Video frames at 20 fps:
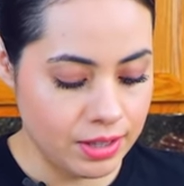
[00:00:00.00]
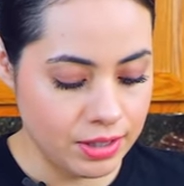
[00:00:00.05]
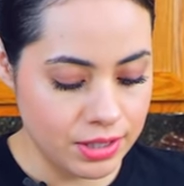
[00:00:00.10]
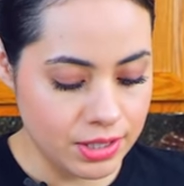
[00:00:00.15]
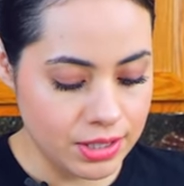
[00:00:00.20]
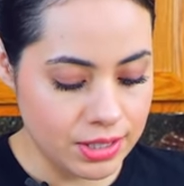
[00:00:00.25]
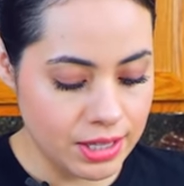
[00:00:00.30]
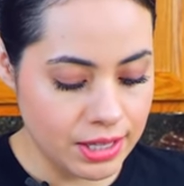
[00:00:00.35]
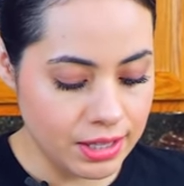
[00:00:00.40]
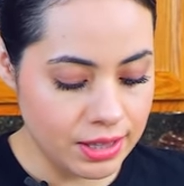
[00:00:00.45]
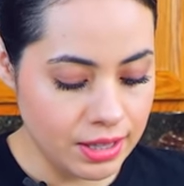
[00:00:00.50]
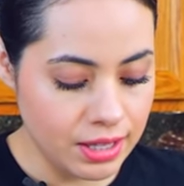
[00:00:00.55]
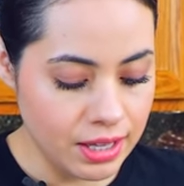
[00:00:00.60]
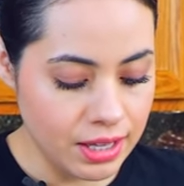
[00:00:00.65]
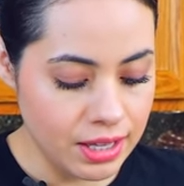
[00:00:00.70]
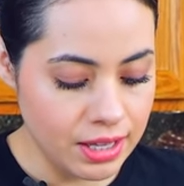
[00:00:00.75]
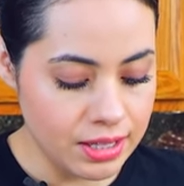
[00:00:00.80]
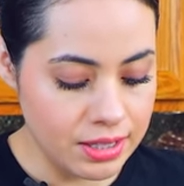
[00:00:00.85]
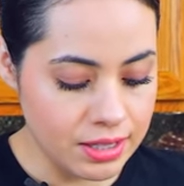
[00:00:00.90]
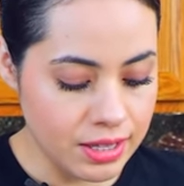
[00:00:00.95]
just like
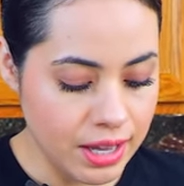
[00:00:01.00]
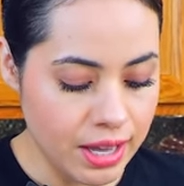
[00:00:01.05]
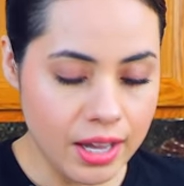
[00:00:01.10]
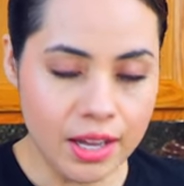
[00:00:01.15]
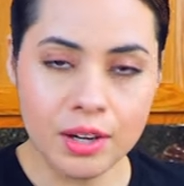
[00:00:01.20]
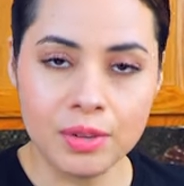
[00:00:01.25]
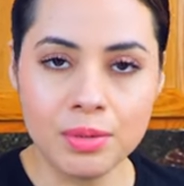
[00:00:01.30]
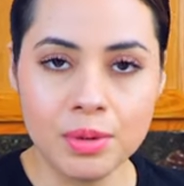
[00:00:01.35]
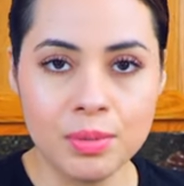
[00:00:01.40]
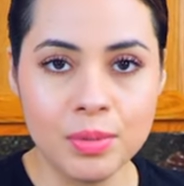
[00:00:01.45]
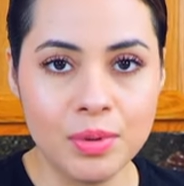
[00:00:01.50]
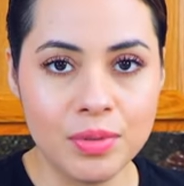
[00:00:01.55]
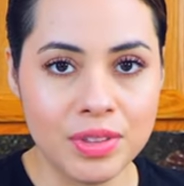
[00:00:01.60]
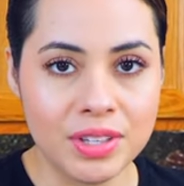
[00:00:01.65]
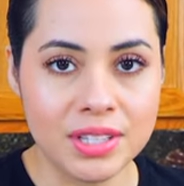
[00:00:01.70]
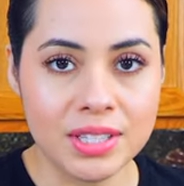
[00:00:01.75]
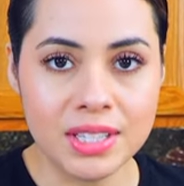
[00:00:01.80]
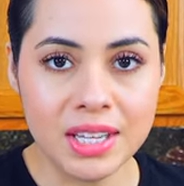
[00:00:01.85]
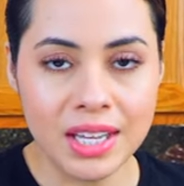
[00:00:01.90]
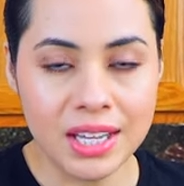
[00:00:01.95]
this, and remove
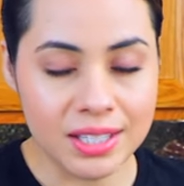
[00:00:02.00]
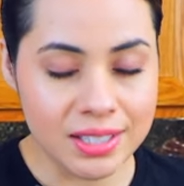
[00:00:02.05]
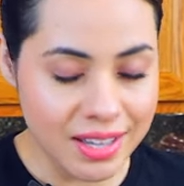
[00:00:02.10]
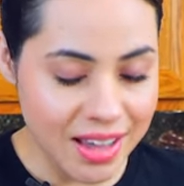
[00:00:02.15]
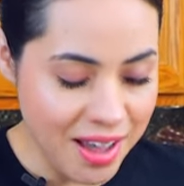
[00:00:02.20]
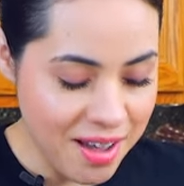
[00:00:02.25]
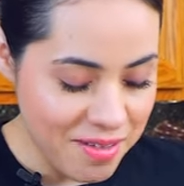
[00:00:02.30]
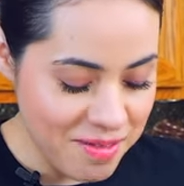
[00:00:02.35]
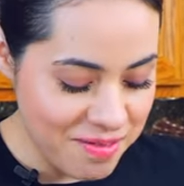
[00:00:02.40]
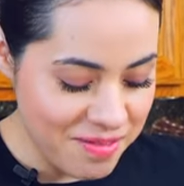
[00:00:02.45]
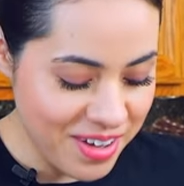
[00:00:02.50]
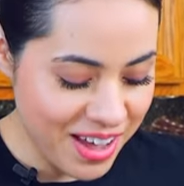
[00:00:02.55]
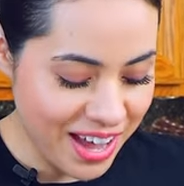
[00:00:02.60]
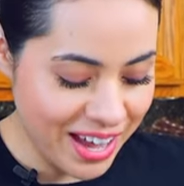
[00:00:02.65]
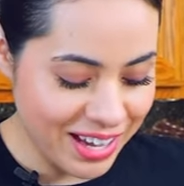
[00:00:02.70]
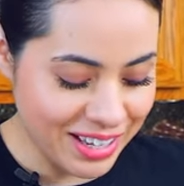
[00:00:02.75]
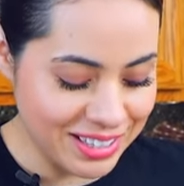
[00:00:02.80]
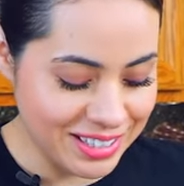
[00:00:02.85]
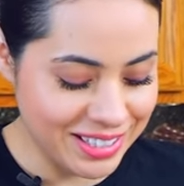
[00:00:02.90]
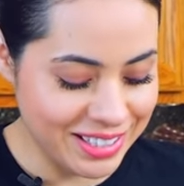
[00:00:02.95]
the seeds and
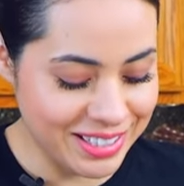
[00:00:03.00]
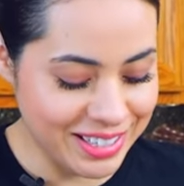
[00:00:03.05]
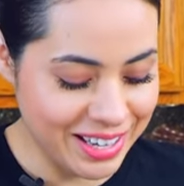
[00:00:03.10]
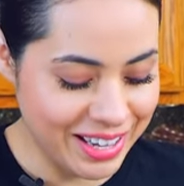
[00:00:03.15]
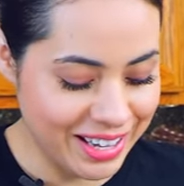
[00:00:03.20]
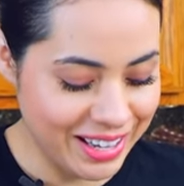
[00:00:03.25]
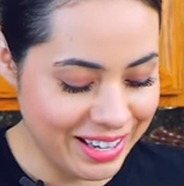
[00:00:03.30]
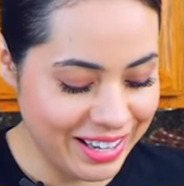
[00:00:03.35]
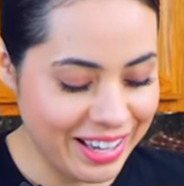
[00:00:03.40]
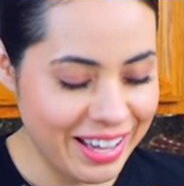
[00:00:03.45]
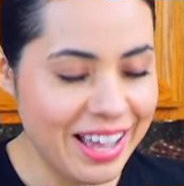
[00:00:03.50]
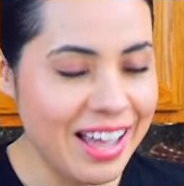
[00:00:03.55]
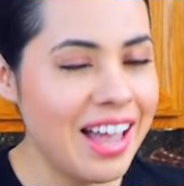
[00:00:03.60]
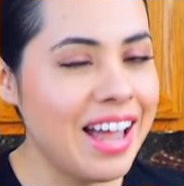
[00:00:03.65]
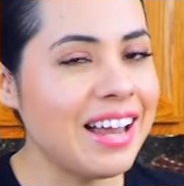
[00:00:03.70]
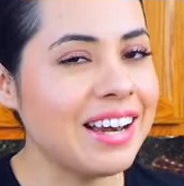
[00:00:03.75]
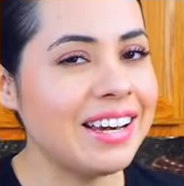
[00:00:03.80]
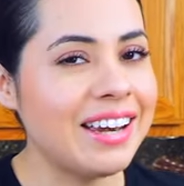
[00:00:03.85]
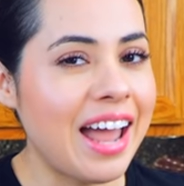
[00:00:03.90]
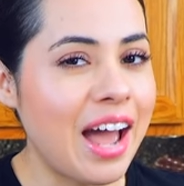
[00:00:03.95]
veins.
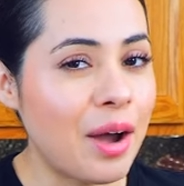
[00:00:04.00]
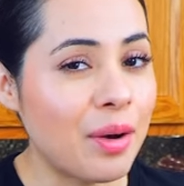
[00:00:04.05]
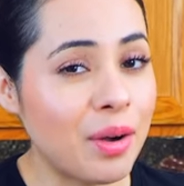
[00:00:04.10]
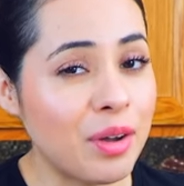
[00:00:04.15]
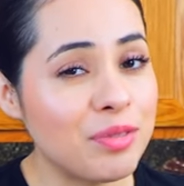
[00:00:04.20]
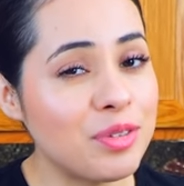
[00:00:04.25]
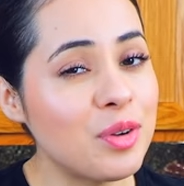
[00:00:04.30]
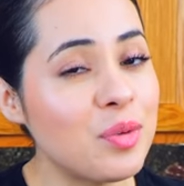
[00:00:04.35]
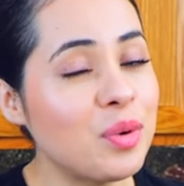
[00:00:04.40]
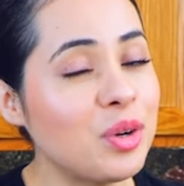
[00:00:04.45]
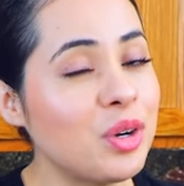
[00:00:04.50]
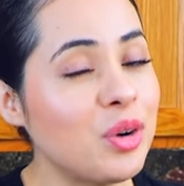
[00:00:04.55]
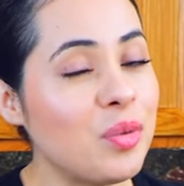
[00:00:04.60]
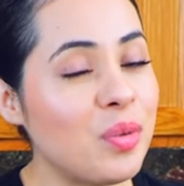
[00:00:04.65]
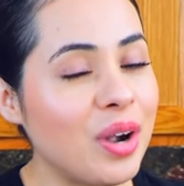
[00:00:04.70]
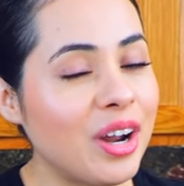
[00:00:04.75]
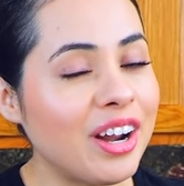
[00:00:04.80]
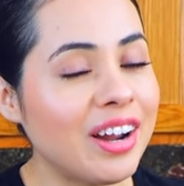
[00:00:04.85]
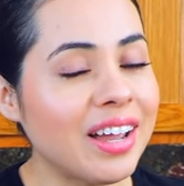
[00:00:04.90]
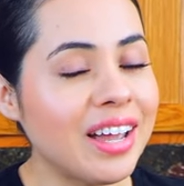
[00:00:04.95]
Now, if you wanna
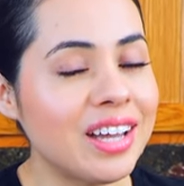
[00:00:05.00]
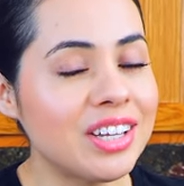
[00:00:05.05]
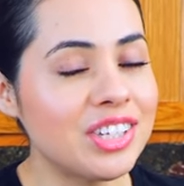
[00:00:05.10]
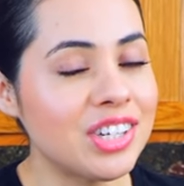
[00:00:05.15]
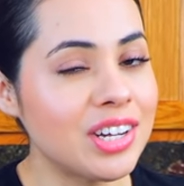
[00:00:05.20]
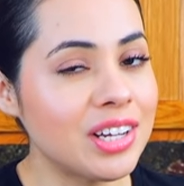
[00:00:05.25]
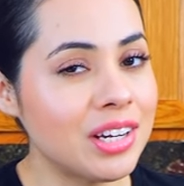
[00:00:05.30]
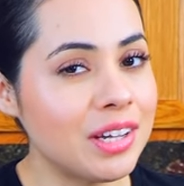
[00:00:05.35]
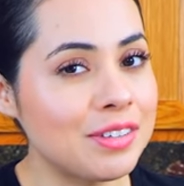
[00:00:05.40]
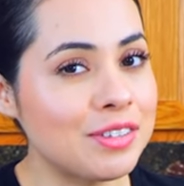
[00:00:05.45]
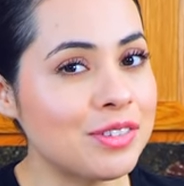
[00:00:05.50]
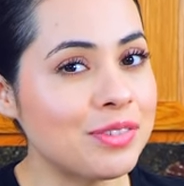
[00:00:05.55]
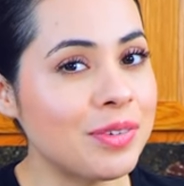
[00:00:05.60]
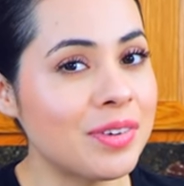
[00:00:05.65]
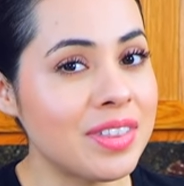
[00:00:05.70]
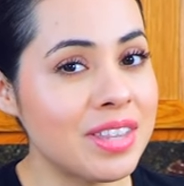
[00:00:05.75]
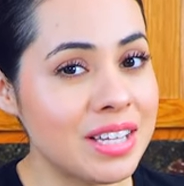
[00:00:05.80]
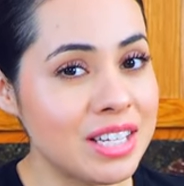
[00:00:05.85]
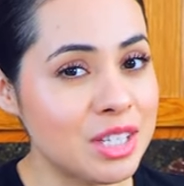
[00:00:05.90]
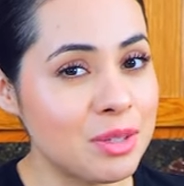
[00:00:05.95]
wear kitchen gloves for
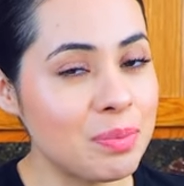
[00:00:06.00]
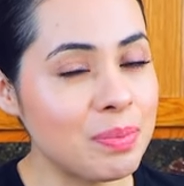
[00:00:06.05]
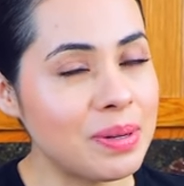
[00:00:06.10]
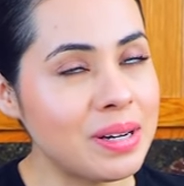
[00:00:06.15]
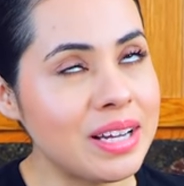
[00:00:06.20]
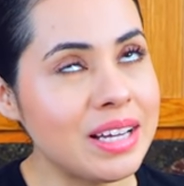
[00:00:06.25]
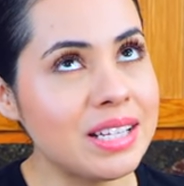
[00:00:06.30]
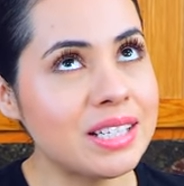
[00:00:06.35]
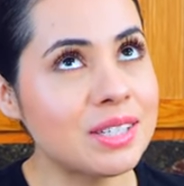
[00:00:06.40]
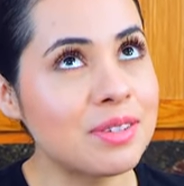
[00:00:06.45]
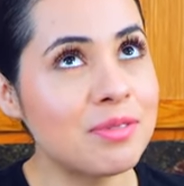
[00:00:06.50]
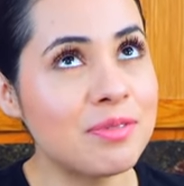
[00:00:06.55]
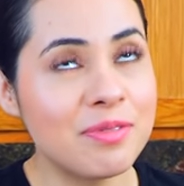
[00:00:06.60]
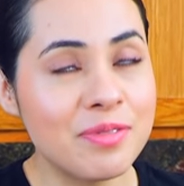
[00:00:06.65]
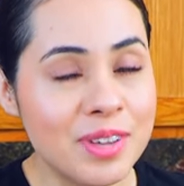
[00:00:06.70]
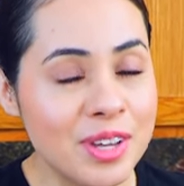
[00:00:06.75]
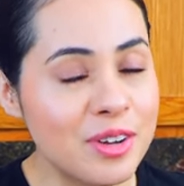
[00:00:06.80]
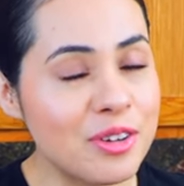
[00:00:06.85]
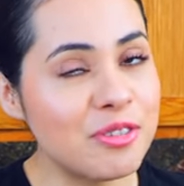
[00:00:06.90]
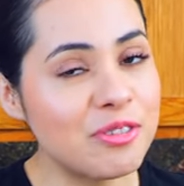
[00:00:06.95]
this, please
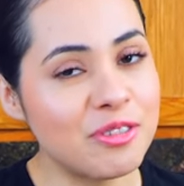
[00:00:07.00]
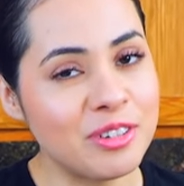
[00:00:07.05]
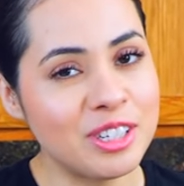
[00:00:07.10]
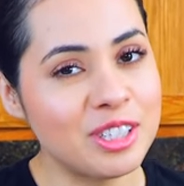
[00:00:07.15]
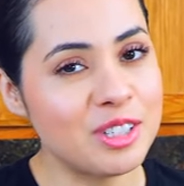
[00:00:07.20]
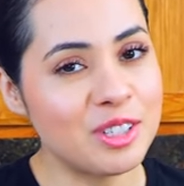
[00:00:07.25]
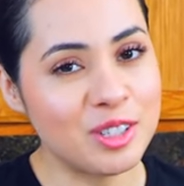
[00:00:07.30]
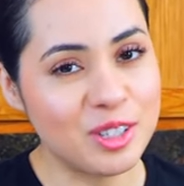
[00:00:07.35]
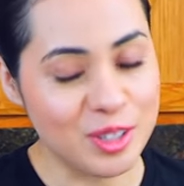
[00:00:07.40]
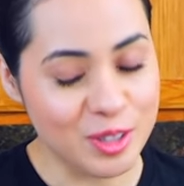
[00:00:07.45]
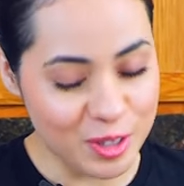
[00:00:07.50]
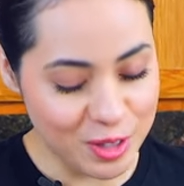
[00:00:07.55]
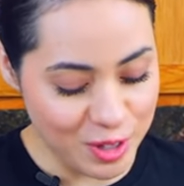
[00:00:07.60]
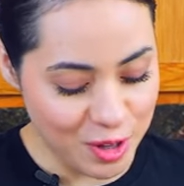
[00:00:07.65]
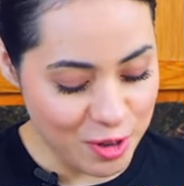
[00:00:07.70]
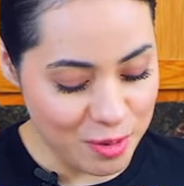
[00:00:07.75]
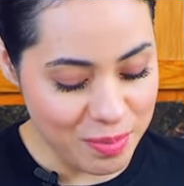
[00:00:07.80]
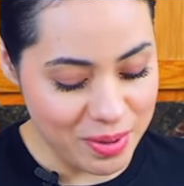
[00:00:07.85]
feel free to do so